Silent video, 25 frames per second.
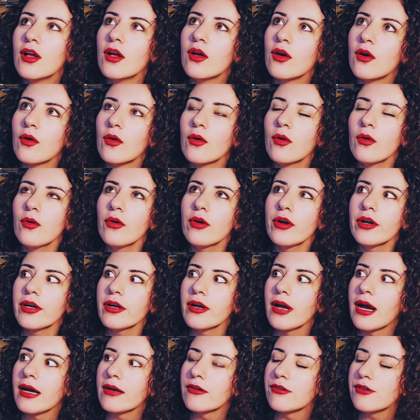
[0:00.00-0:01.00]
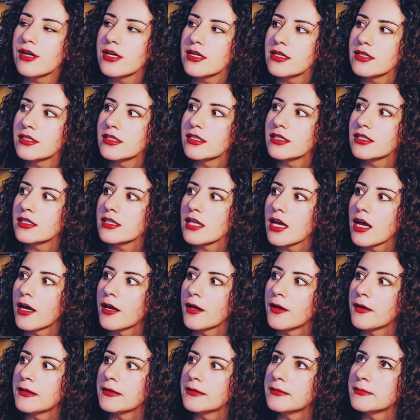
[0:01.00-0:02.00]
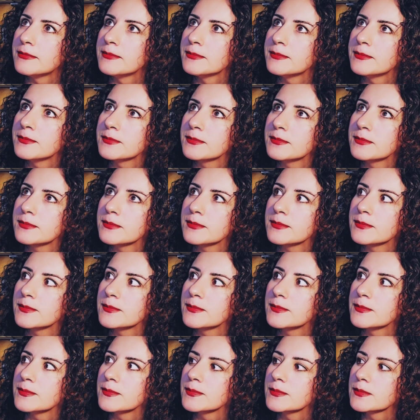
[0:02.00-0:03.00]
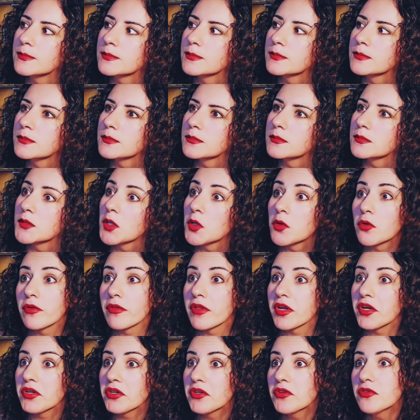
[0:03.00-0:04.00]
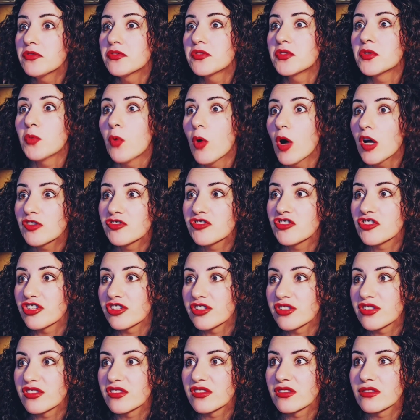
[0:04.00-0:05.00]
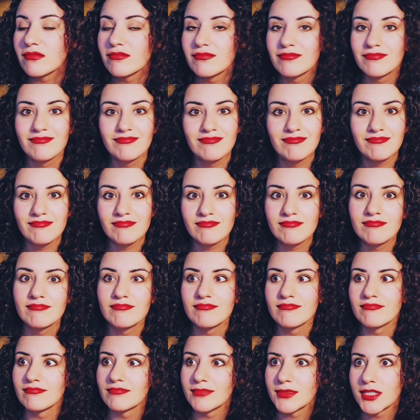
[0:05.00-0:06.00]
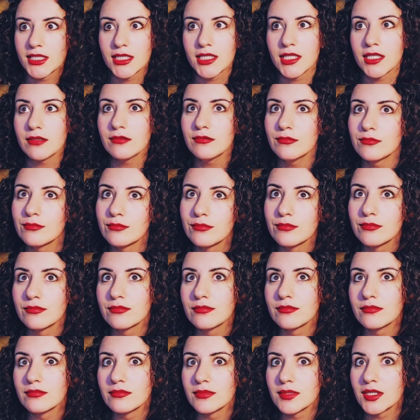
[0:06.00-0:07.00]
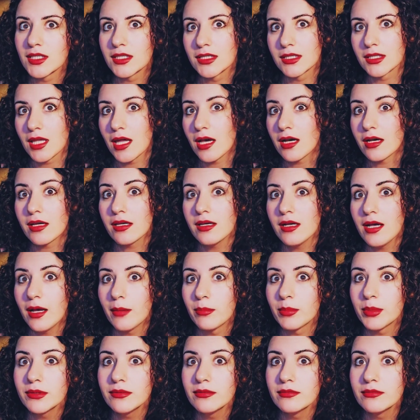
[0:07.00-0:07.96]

or I was, um, or they're used to watchers, you know, because that can happen.